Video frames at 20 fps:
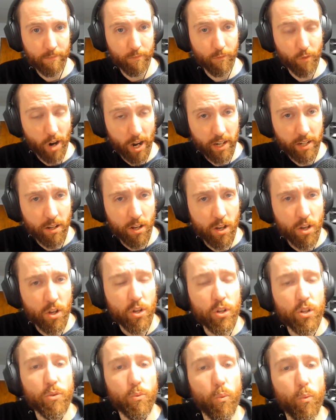right
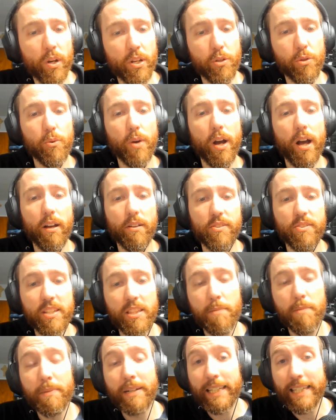when you see
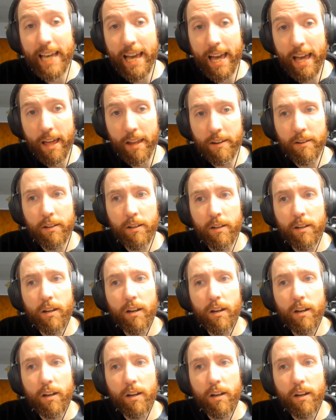them again